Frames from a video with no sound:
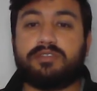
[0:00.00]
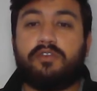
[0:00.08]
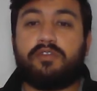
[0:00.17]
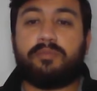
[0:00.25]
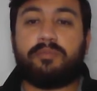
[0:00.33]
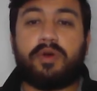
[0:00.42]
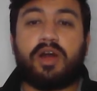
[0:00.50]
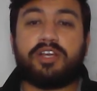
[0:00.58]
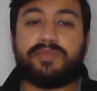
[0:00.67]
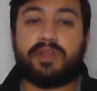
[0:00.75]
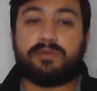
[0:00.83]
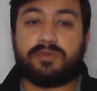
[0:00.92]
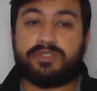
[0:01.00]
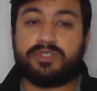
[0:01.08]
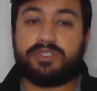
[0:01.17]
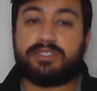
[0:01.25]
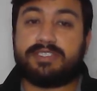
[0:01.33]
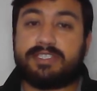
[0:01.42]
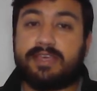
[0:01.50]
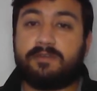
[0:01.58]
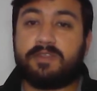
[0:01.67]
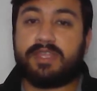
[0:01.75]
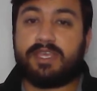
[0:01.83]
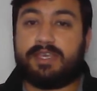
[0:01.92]
From part 12 question
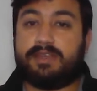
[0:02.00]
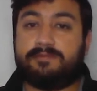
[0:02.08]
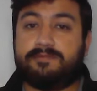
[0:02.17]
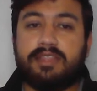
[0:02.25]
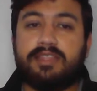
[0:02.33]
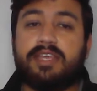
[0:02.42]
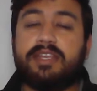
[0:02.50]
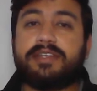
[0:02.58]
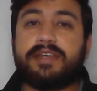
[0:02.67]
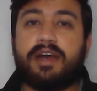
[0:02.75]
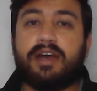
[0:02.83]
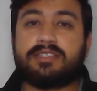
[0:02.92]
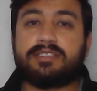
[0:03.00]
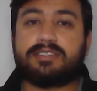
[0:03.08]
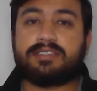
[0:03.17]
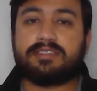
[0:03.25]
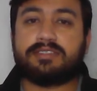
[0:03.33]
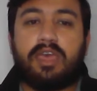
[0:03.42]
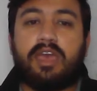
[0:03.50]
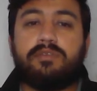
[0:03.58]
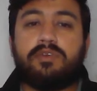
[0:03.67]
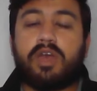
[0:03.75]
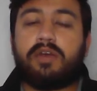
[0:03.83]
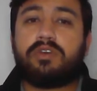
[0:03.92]
7a. There it asks, have
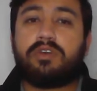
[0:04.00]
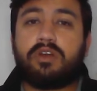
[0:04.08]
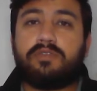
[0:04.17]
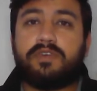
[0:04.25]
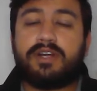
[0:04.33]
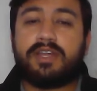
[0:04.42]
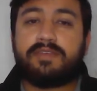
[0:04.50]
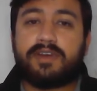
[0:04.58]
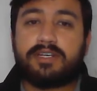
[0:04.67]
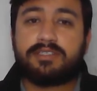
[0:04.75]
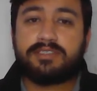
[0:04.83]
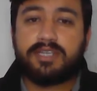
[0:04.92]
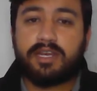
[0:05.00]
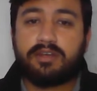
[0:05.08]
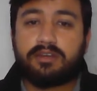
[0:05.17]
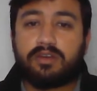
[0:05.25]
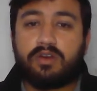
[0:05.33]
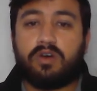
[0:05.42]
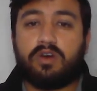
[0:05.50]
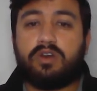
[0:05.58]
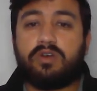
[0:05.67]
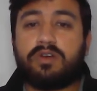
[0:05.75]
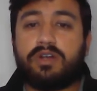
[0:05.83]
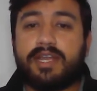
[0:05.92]
you ever not filled a federal, state or
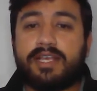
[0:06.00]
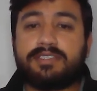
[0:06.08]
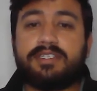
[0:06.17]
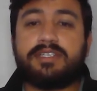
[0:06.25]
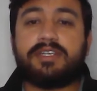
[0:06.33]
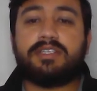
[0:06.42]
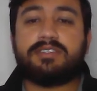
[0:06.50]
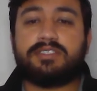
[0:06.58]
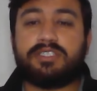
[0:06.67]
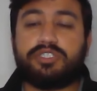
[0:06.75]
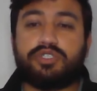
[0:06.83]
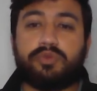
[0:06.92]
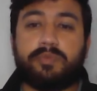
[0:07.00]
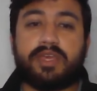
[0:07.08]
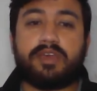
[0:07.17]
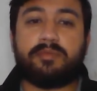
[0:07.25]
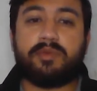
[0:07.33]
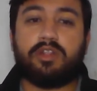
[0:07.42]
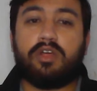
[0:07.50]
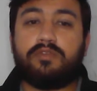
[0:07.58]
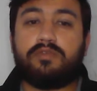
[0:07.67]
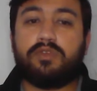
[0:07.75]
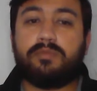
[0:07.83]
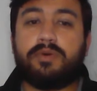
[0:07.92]
local tax return since you became a
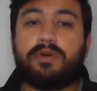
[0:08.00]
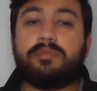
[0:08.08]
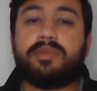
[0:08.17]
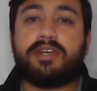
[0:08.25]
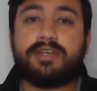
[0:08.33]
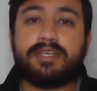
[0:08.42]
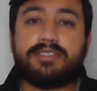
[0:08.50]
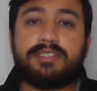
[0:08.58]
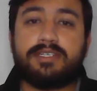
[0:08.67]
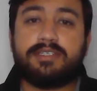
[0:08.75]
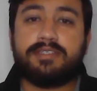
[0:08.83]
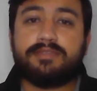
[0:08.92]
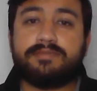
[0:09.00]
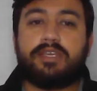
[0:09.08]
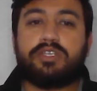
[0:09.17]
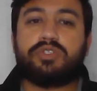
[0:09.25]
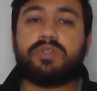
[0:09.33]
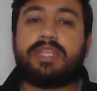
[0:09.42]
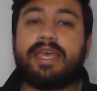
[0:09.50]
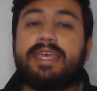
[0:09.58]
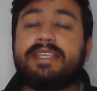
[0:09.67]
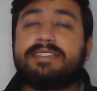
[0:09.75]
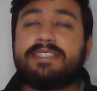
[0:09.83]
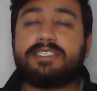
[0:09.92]
lawful permanent resident? So the
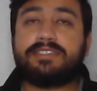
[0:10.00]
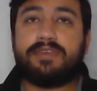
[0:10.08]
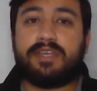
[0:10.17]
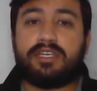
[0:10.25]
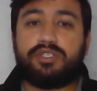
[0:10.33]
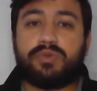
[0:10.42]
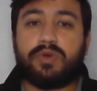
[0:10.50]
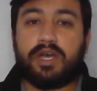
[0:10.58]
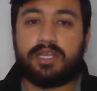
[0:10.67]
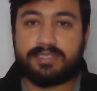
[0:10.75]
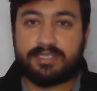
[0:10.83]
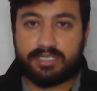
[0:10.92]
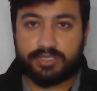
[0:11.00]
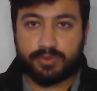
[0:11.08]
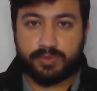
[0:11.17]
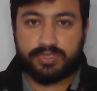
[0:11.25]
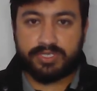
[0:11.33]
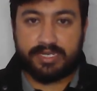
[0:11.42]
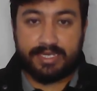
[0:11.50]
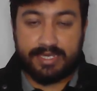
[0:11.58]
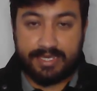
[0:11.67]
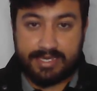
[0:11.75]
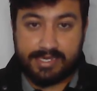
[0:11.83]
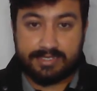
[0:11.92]
easiest way to answer this question
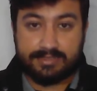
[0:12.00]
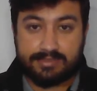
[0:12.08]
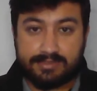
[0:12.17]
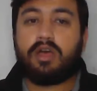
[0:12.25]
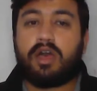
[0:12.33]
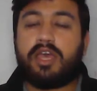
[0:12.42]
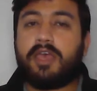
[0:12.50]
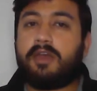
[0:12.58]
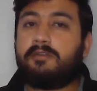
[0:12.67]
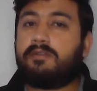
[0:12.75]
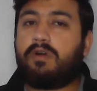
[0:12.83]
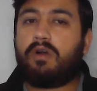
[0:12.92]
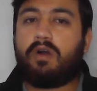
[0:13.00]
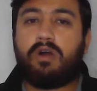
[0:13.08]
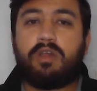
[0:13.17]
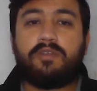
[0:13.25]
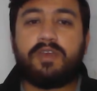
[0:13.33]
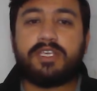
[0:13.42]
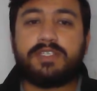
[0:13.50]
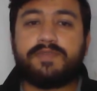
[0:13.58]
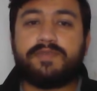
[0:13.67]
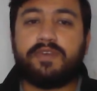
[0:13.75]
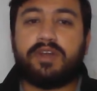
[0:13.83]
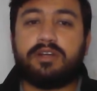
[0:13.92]
is, I have always
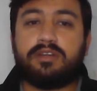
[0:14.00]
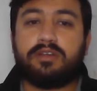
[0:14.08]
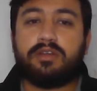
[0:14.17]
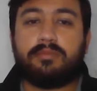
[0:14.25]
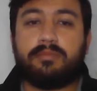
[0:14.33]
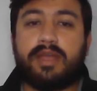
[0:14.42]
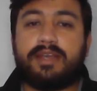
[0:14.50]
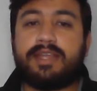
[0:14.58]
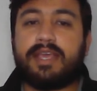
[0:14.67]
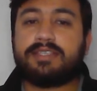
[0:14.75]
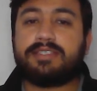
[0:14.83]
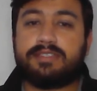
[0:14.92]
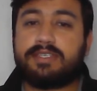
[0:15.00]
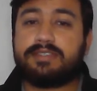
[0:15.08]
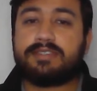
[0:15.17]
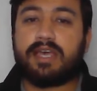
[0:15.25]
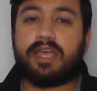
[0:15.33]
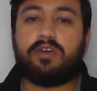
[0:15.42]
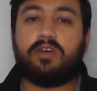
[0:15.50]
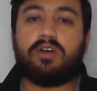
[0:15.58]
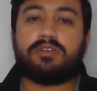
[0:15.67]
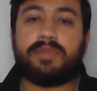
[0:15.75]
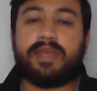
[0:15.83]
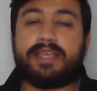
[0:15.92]
filled my tax since I
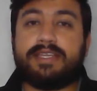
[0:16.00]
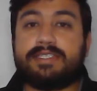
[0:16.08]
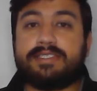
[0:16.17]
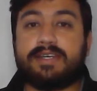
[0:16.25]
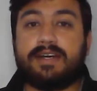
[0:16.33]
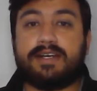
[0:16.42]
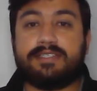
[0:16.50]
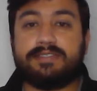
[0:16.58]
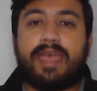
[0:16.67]
got my green card.